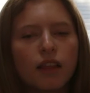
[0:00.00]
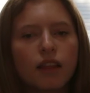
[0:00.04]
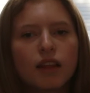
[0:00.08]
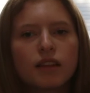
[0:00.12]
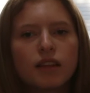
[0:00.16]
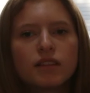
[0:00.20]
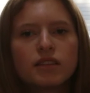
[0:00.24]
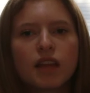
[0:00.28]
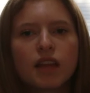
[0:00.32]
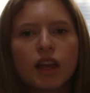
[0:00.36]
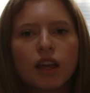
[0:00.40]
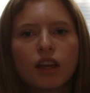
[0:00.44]

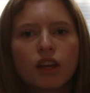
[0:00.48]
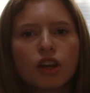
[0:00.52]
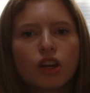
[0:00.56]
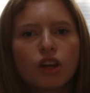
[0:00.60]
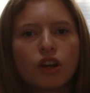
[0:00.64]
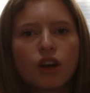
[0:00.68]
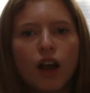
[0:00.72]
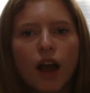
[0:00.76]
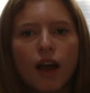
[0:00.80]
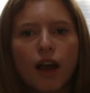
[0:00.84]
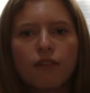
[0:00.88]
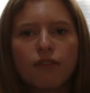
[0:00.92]
let's say
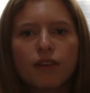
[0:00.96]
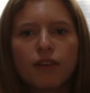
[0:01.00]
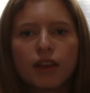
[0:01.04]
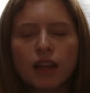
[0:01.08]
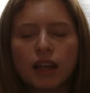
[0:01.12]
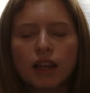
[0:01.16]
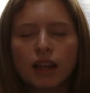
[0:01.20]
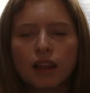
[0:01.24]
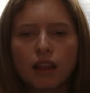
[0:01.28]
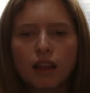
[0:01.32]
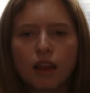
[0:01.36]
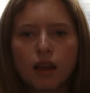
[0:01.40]
you're not
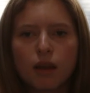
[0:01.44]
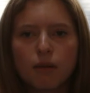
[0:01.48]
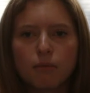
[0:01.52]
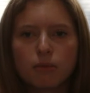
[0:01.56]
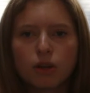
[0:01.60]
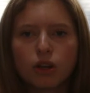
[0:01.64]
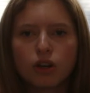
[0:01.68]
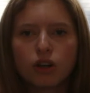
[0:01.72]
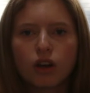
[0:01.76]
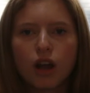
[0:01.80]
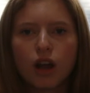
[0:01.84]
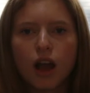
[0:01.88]
feeding
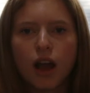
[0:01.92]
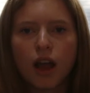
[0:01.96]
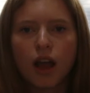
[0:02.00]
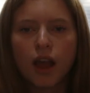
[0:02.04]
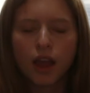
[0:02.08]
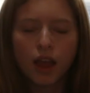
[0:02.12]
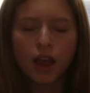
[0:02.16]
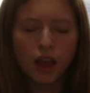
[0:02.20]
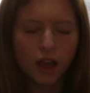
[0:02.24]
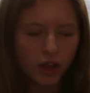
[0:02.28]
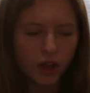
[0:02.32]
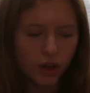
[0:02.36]
them, you're
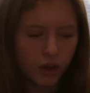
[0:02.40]
not